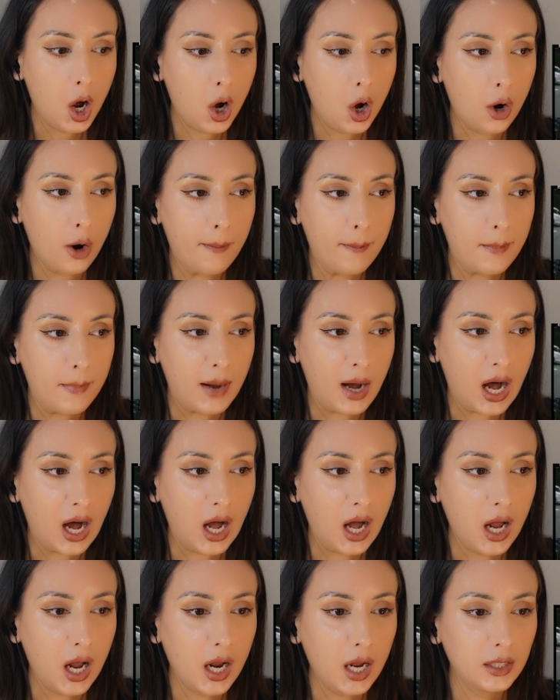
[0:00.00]
Oh
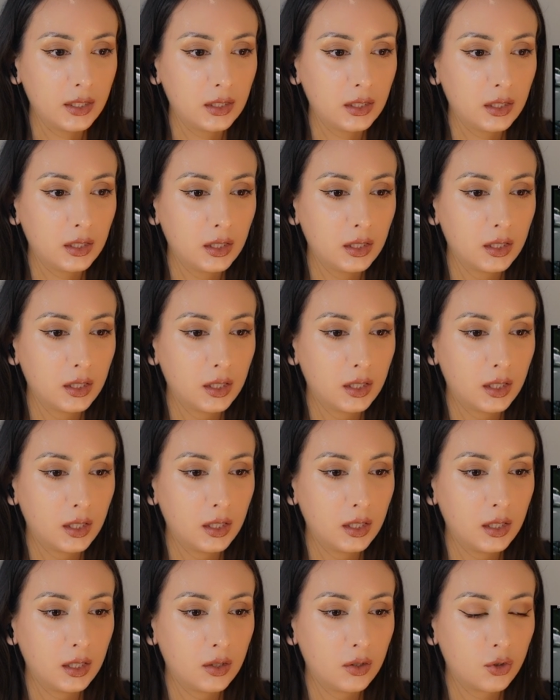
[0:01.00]
my.
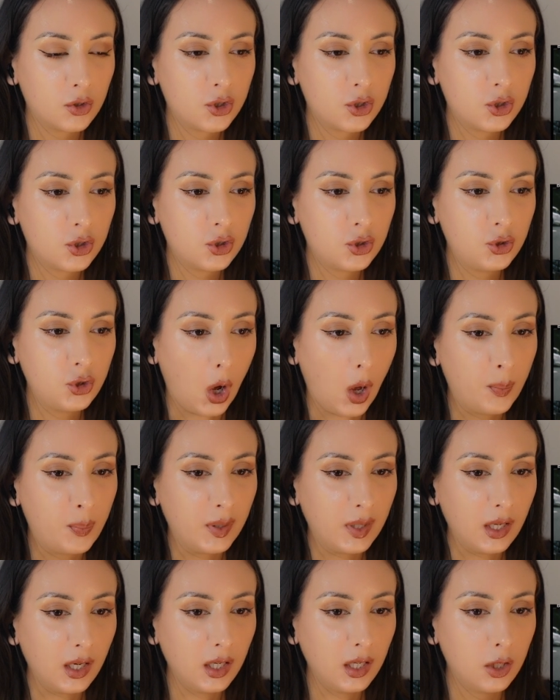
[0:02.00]
Stop
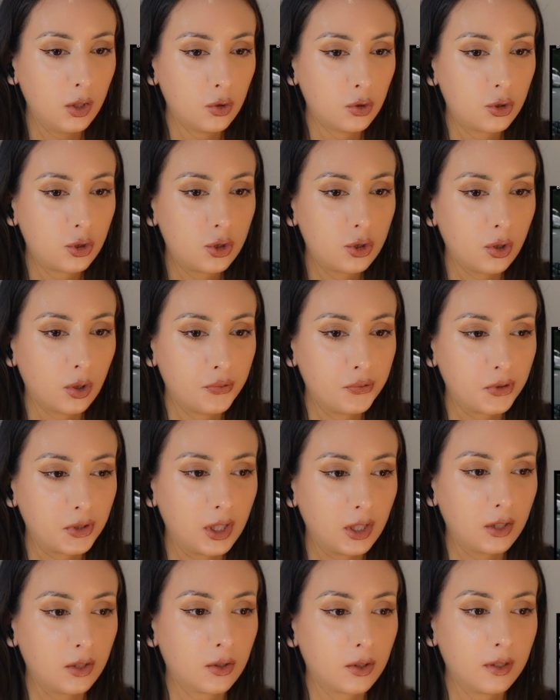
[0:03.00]
it. He looks so
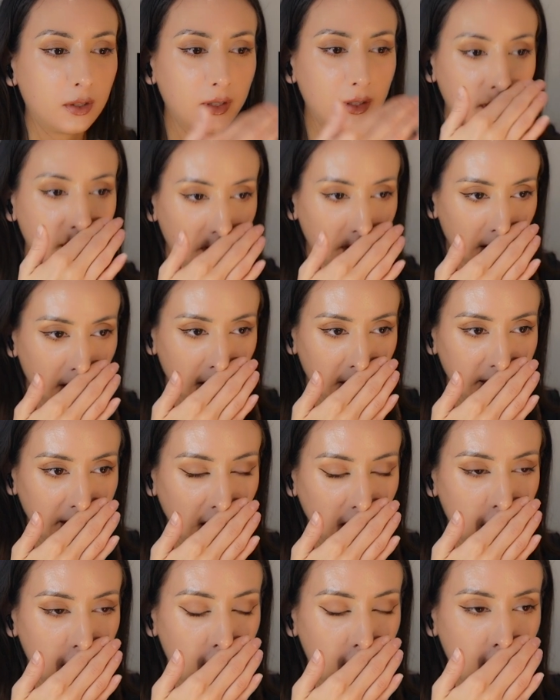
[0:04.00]
freaking good.
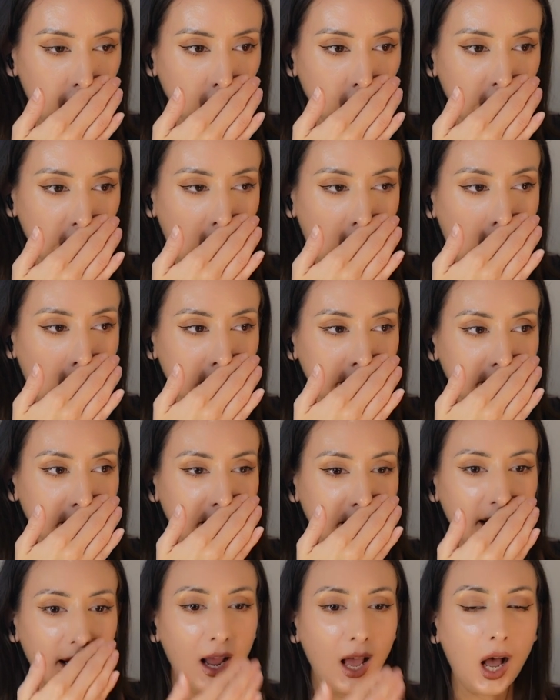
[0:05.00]
That's Junon.
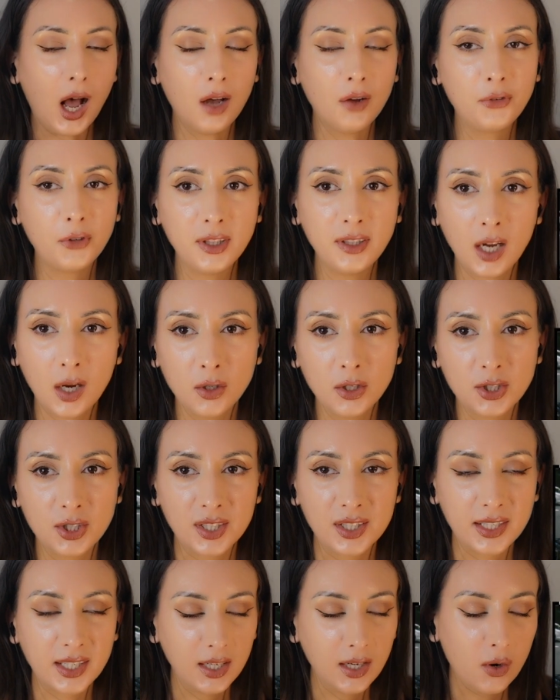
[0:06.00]
I thought that was
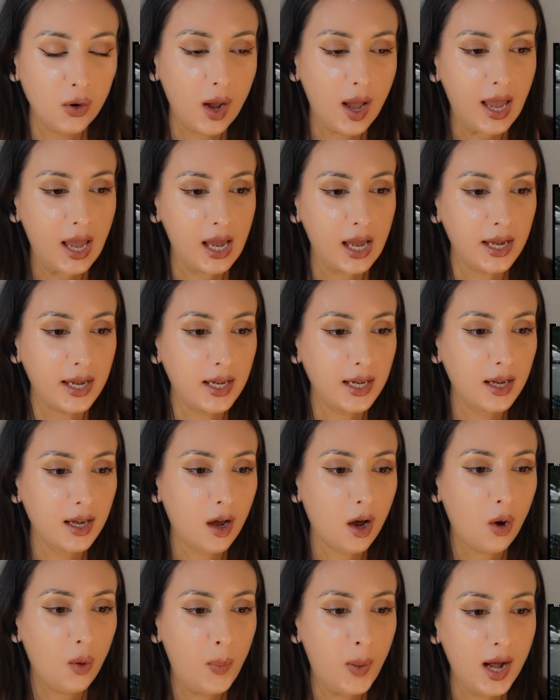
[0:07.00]
the Riway.
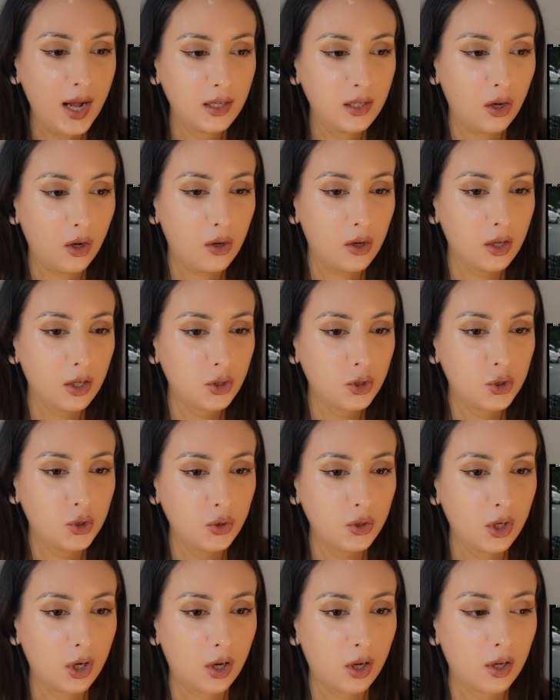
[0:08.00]
Oh my god,
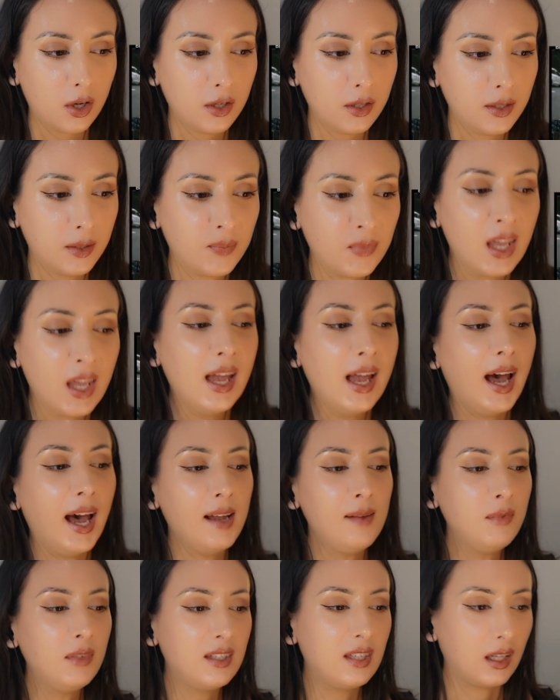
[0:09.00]
Junon.
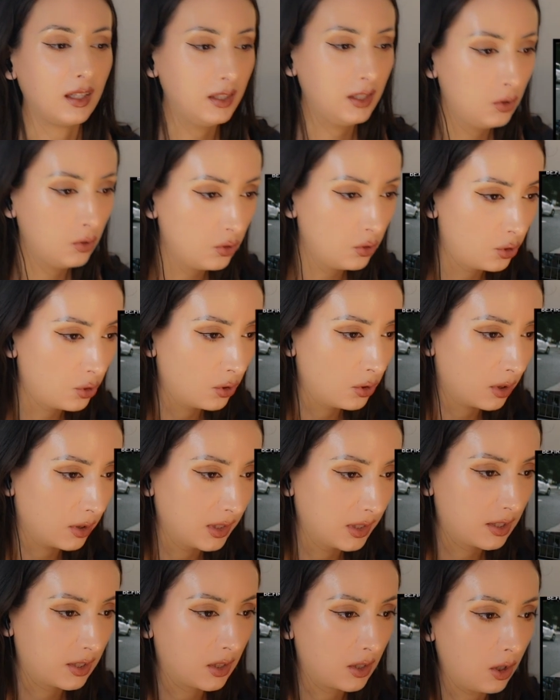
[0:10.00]
I'm telling you, Junon
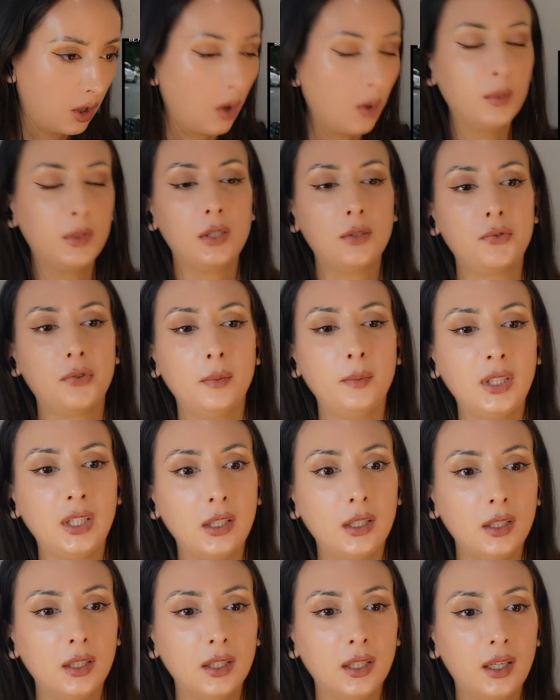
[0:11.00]
is coming for
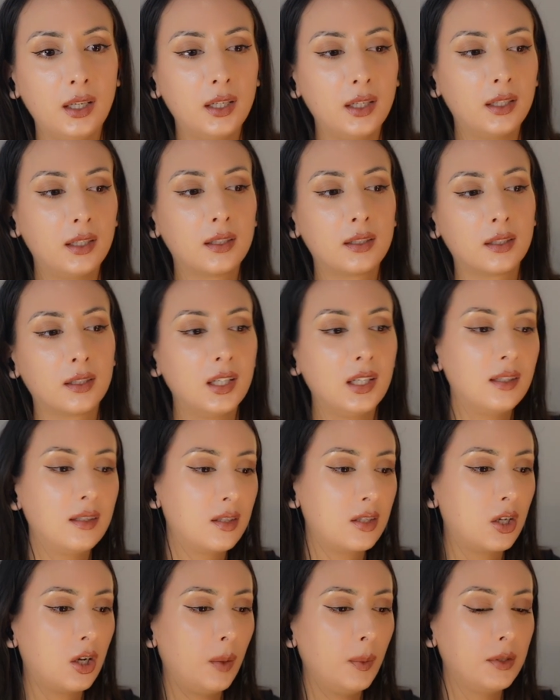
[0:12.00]
me. Like,
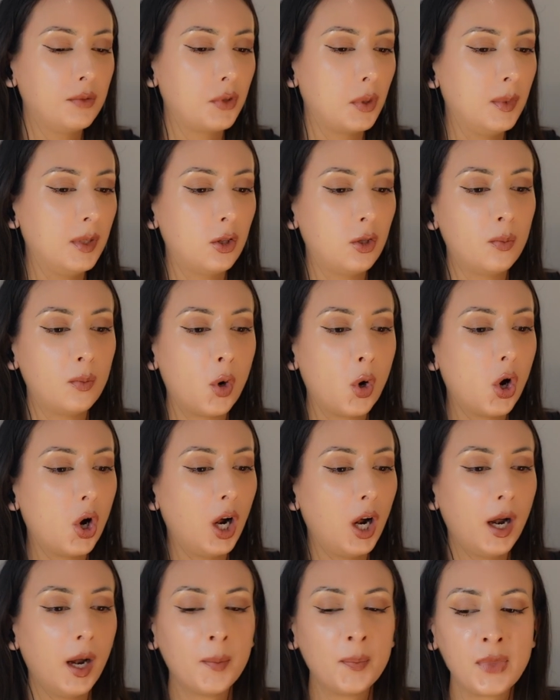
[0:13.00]
is coming for me. The
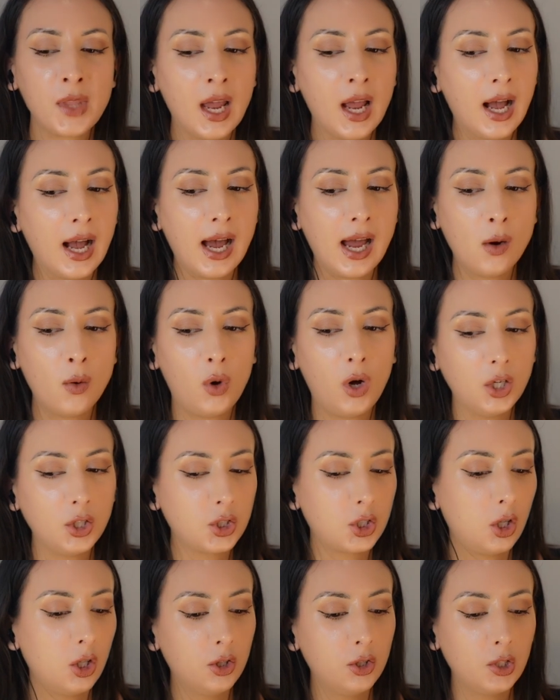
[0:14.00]
more I watch
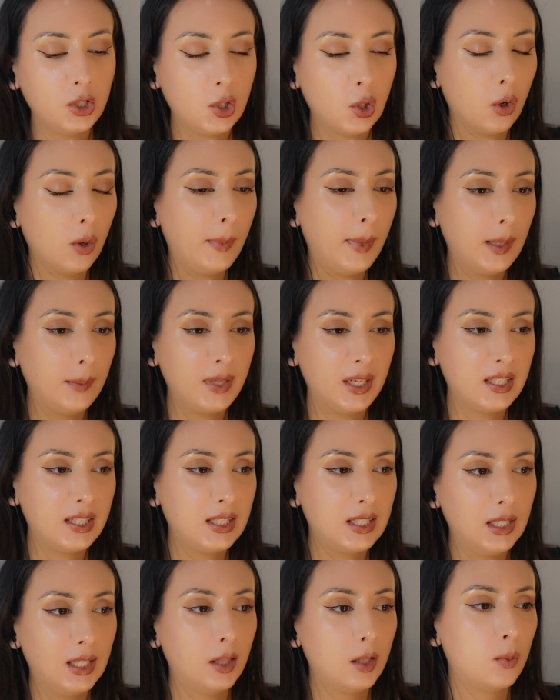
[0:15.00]
all the You're My
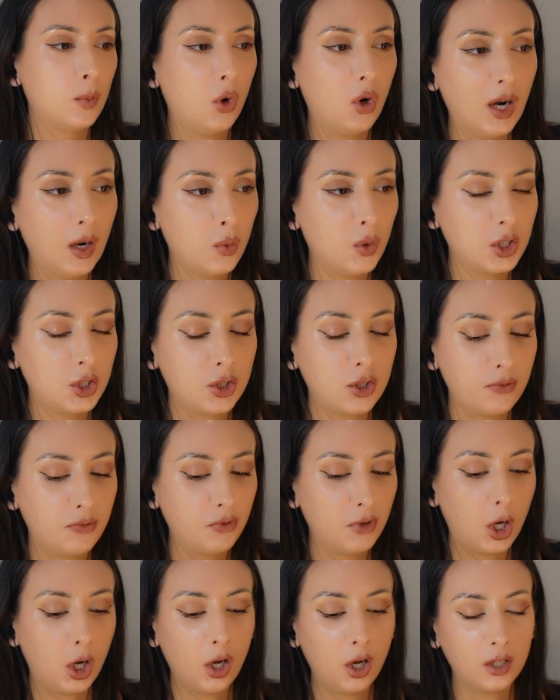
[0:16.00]
Bestie, the more I watch the
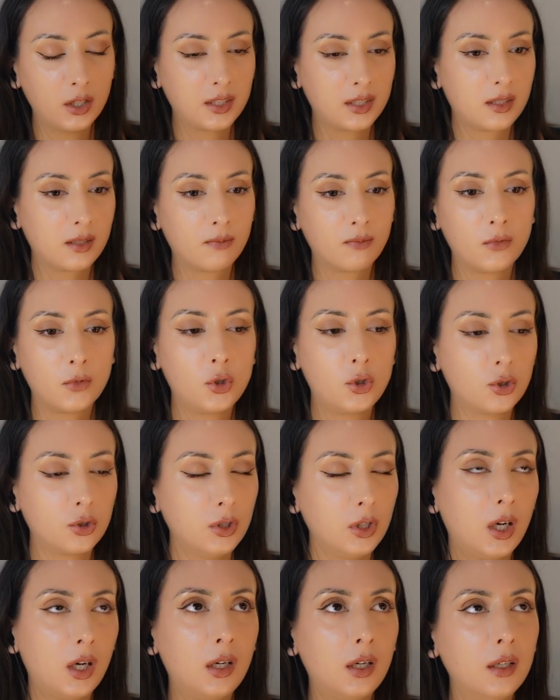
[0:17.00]
vlogs,
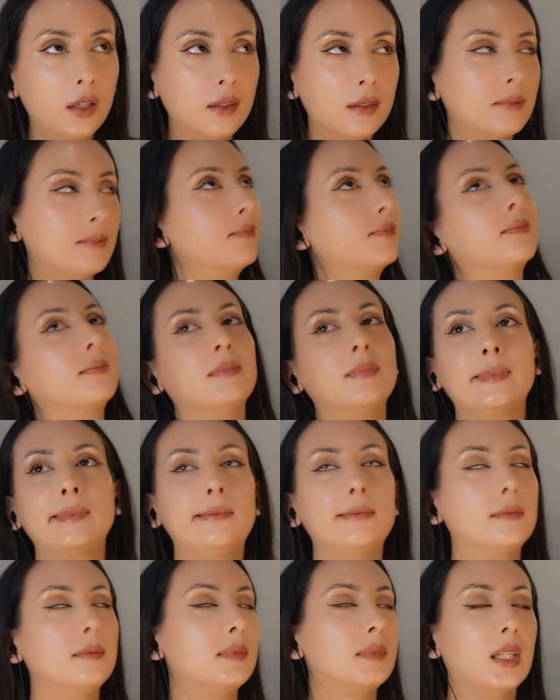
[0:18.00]
Junon.
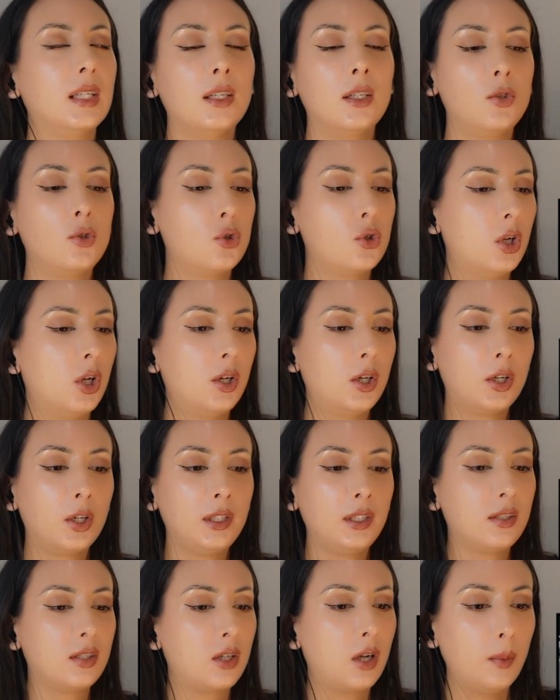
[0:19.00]

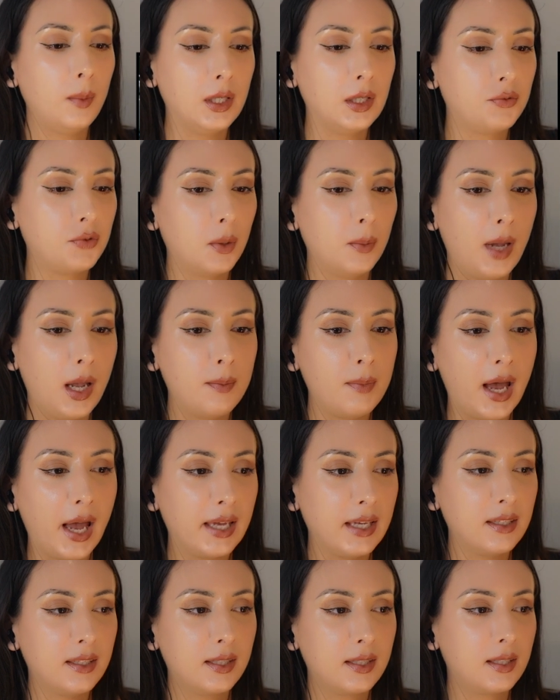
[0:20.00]
Junon is coming from my
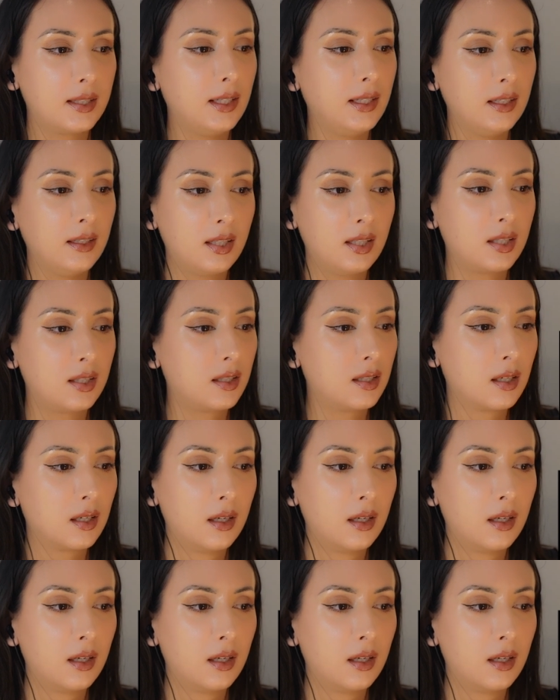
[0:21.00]
bias list.